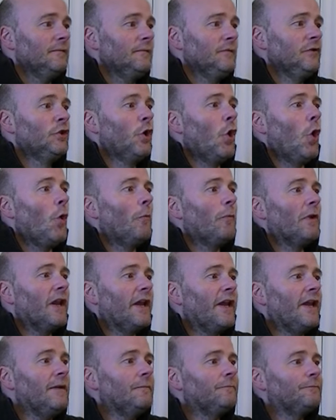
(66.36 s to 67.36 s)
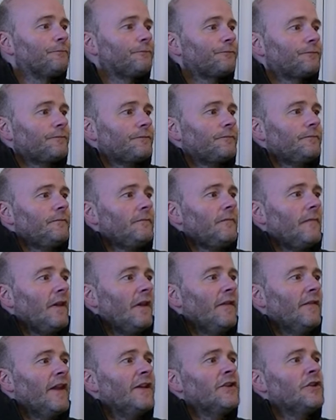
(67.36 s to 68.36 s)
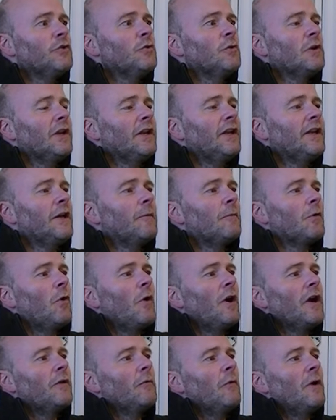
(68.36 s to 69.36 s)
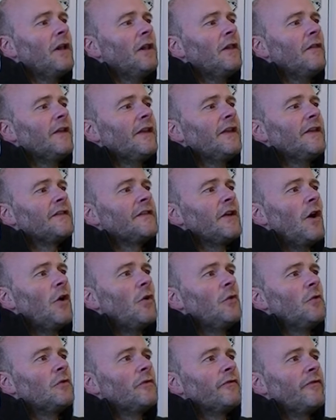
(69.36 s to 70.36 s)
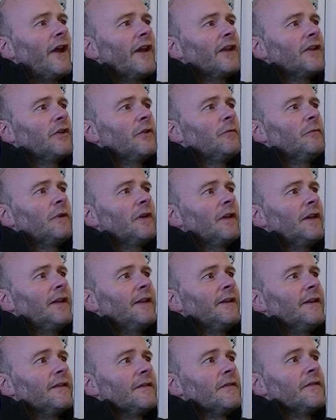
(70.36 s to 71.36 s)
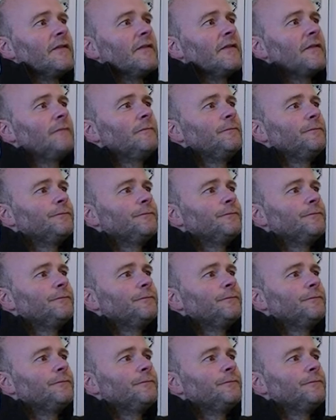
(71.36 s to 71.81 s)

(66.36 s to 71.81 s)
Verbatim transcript: normally they do clean up quite well these old vacuum cleaners.